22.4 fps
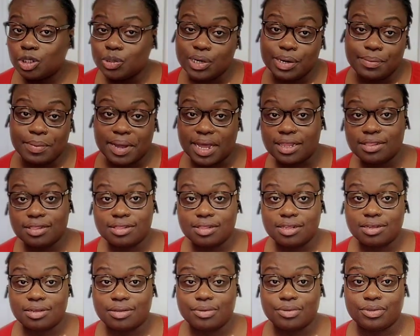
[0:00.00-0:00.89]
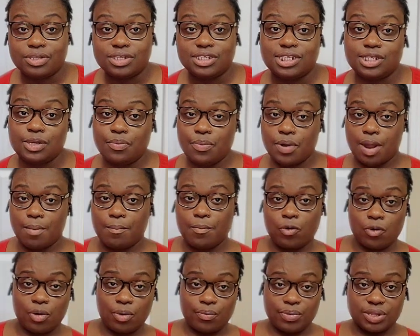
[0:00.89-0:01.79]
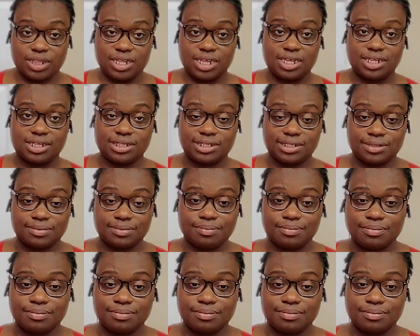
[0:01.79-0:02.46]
a month. You see where I'm going with this?